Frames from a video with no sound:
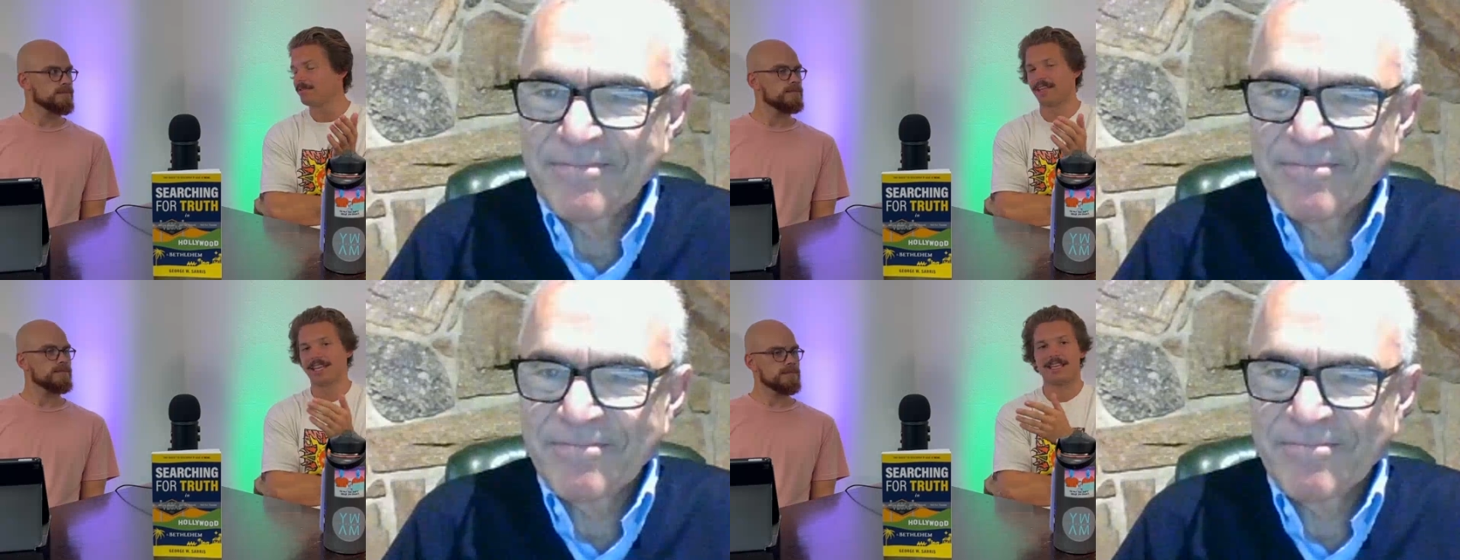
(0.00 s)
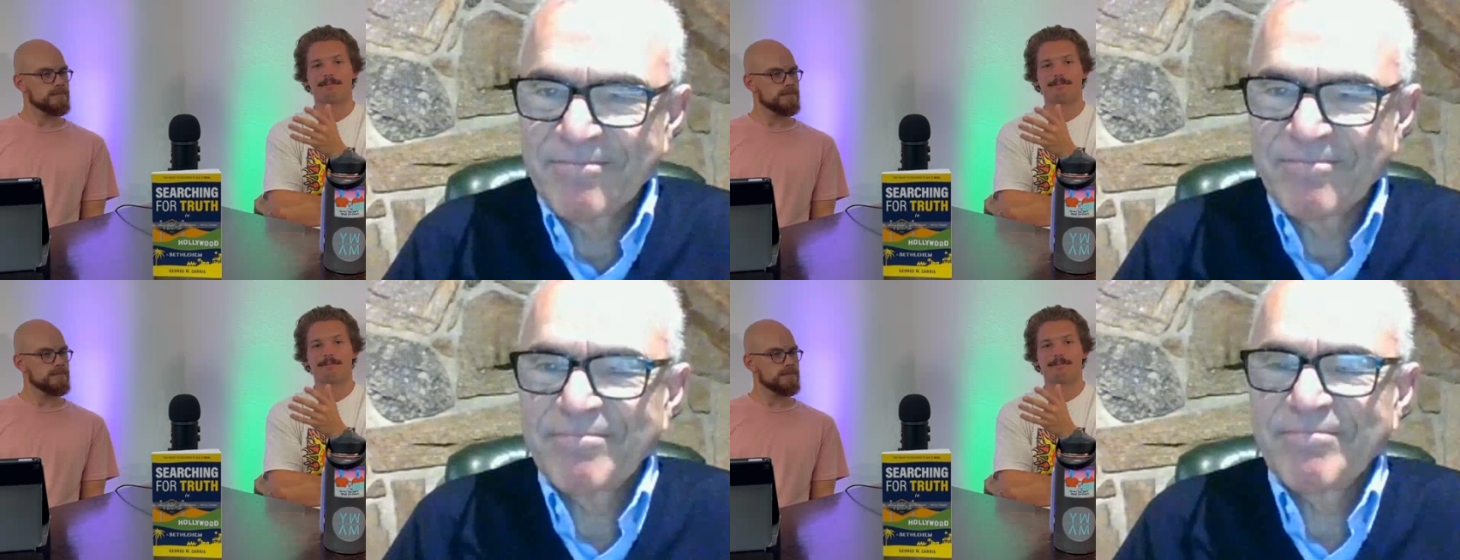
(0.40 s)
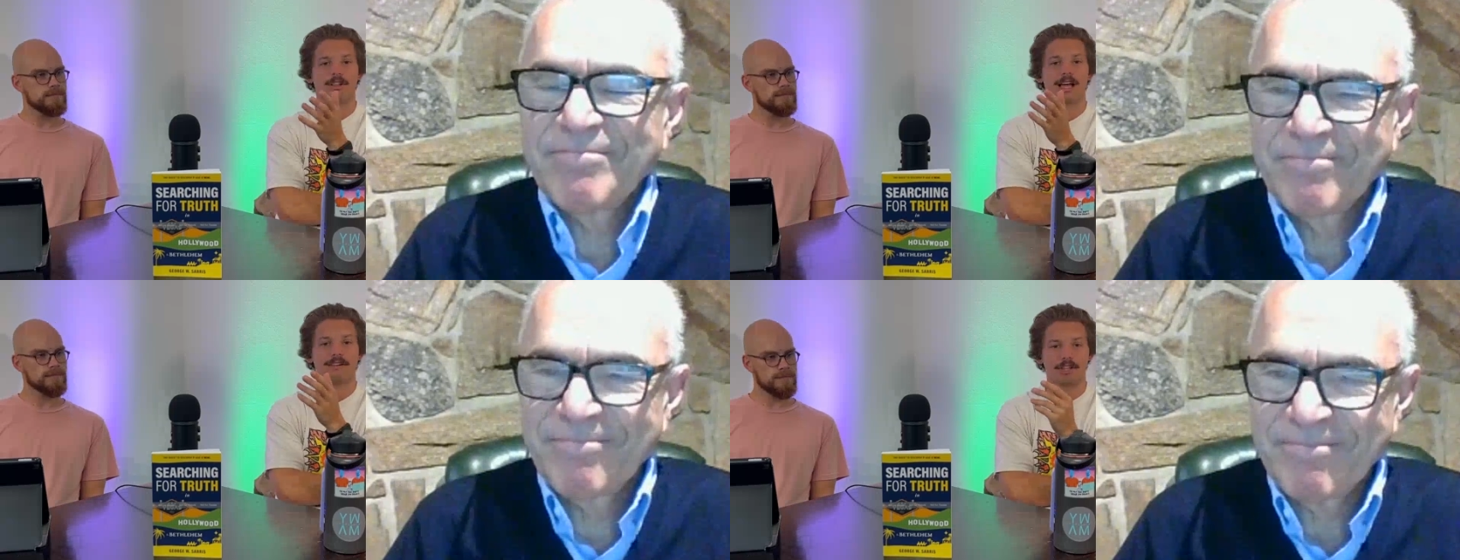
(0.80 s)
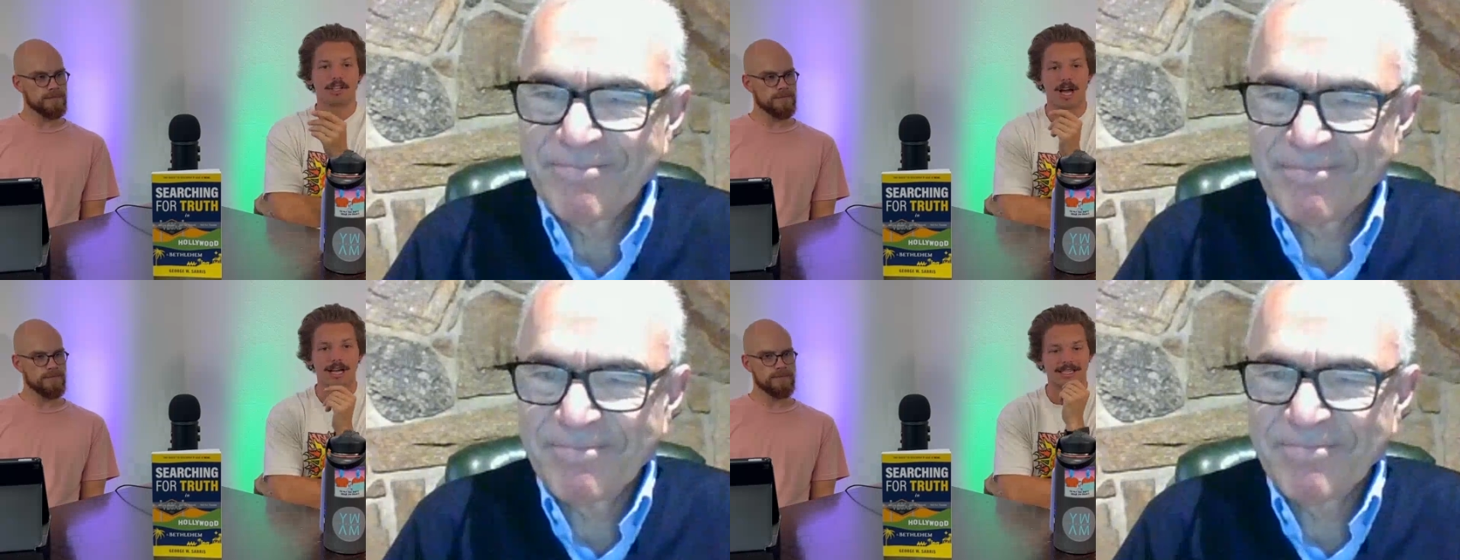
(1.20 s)
Speaker 1: that he posts a lot of good
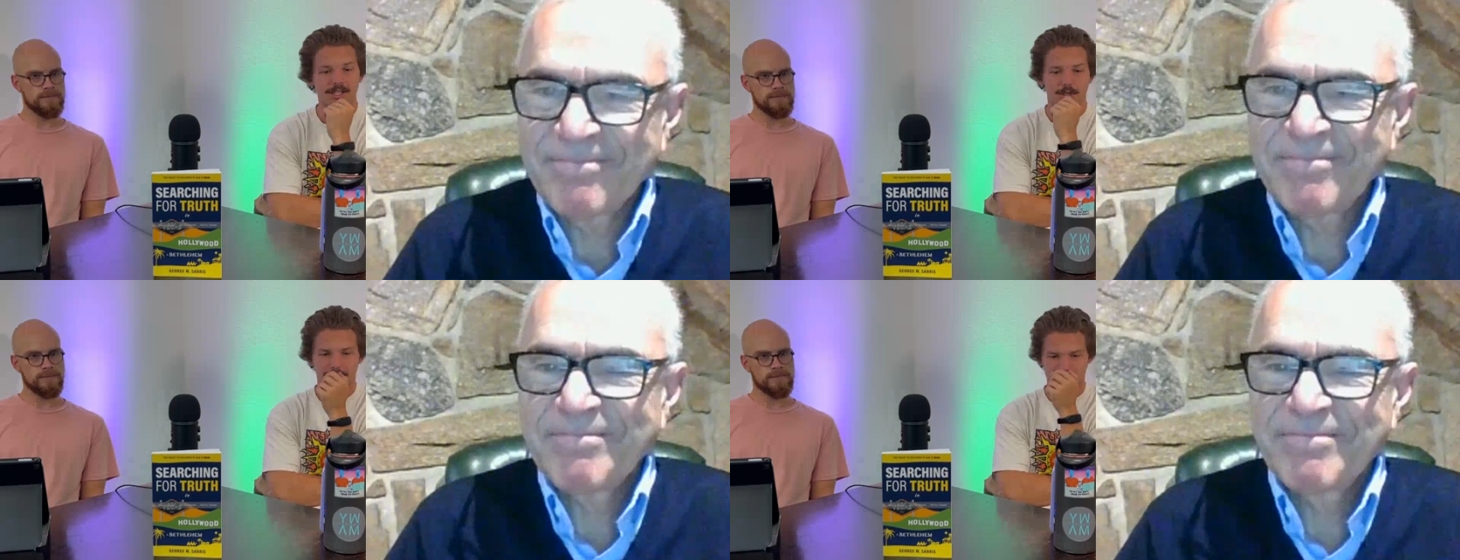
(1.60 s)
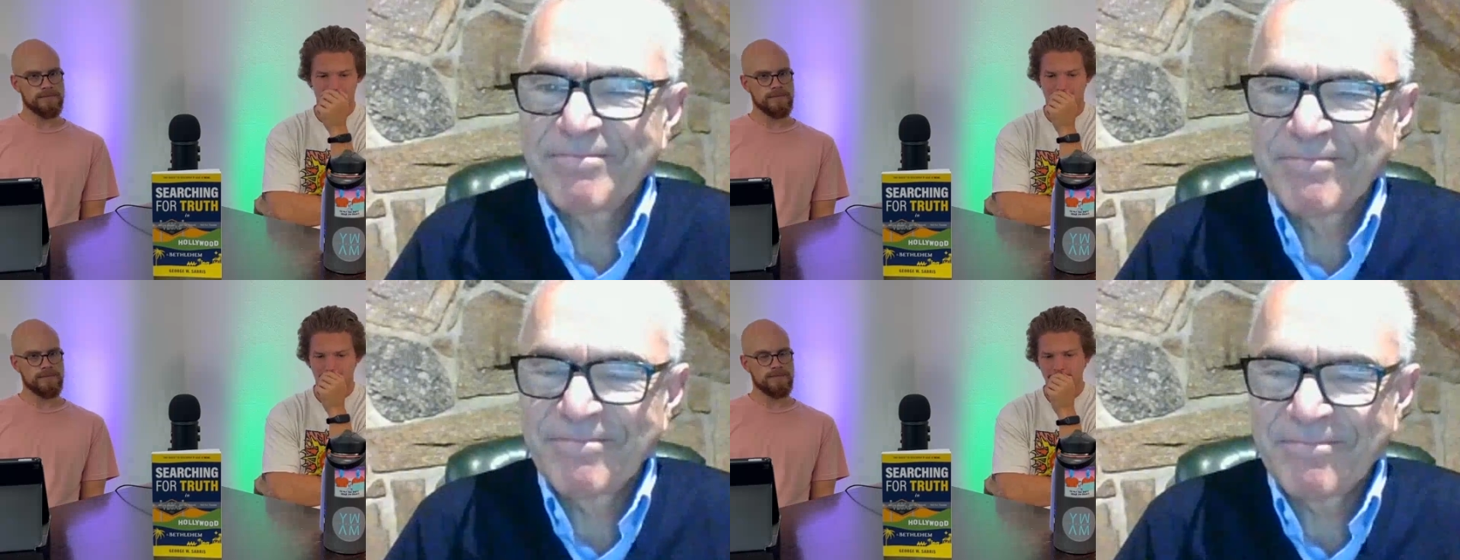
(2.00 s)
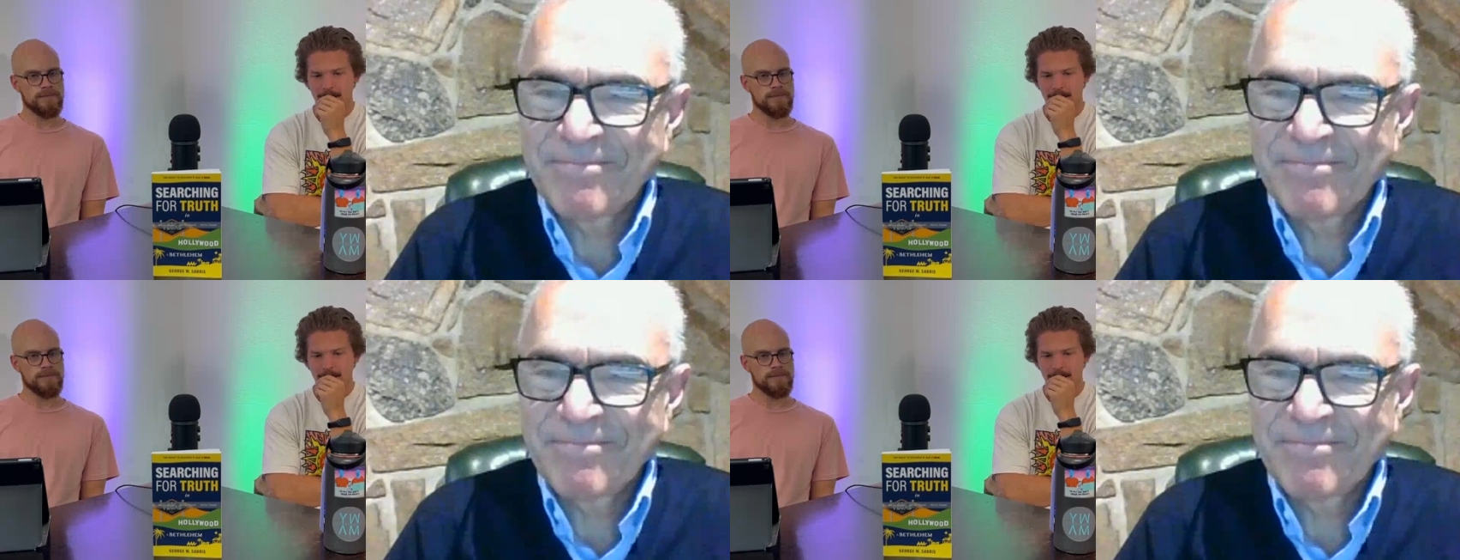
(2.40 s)
content to as well.